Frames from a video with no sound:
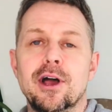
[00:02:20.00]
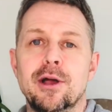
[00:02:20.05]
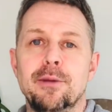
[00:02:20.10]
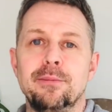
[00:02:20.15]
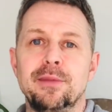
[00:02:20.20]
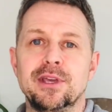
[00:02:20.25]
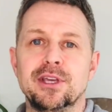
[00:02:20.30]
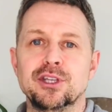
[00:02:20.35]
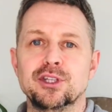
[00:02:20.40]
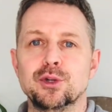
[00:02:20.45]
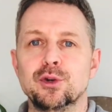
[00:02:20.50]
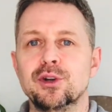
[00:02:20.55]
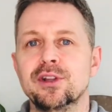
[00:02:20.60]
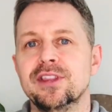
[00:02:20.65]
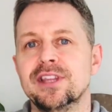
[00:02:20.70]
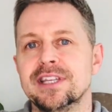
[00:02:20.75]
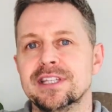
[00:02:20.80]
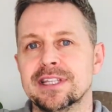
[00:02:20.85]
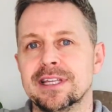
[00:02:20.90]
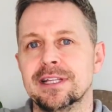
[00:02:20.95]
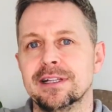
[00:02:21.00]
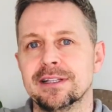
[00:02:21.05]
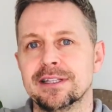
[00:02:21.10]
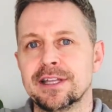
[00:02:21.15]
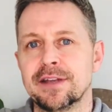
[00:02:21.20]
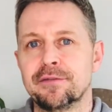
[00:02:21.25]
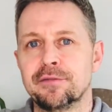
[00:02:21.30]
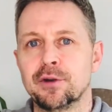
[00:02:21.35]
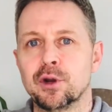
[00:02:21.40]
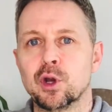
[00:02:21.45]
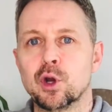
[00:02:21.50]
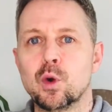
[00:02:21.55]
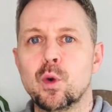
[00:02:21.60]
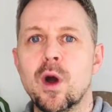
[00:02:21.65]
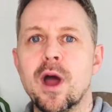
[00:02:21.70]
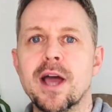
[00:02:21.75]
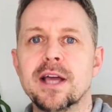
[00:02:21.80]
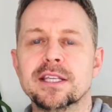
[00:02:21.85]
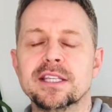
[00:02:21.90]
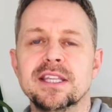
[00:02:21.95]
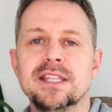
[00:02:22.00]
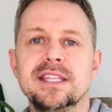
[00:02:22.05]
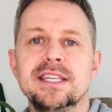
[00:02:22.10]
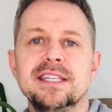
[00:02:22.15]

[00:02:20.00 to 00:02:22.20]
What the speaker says: because all of these little different quirks and